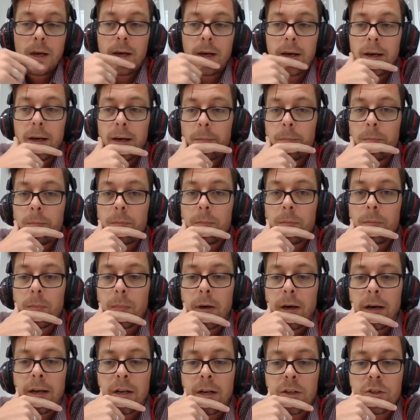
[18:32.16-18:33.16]
And
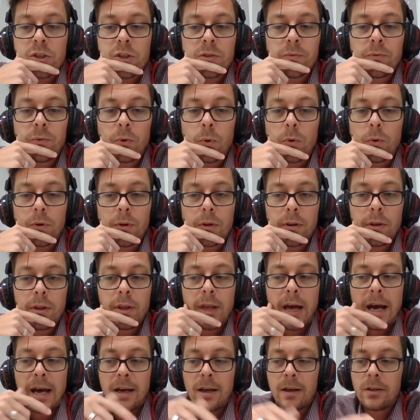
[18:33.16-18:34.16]
I just thought
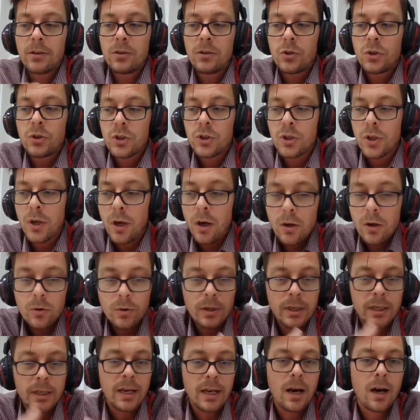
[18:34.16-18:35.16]
that
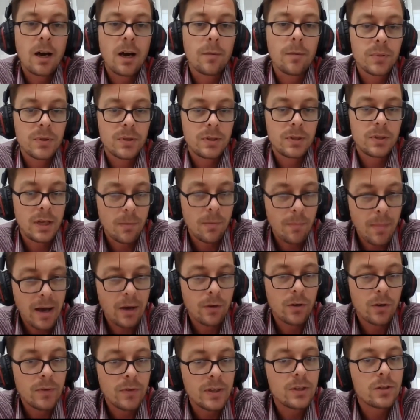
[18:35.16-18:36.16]
totally upped the
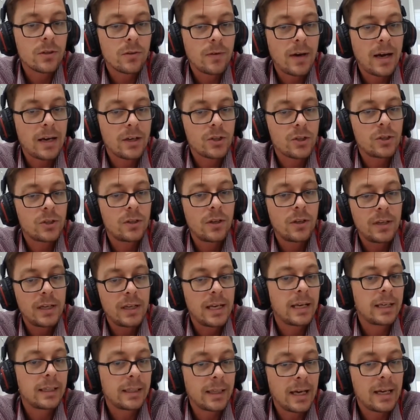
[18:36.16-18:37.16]
amount of interaction and
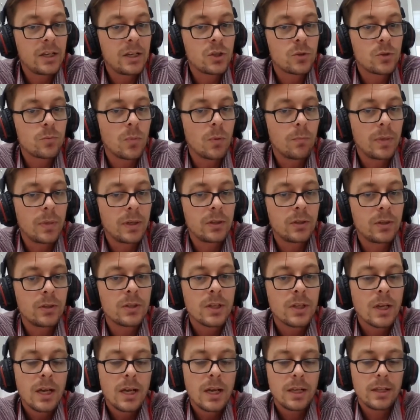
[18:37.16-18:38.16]
the engagement,
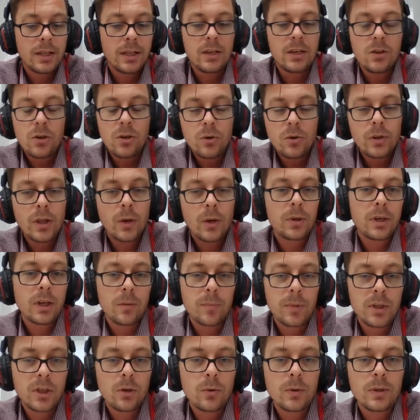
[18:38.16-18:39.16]
because they knew they were going
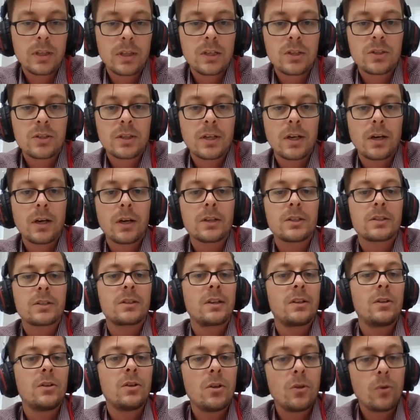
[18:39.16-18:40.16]
to be doing these tasks.
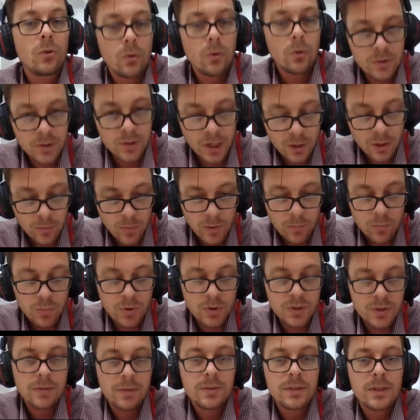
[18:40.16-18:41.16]
They knew it was going to be
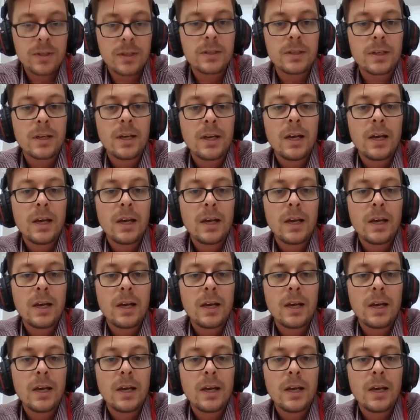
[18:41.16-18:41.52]
presented.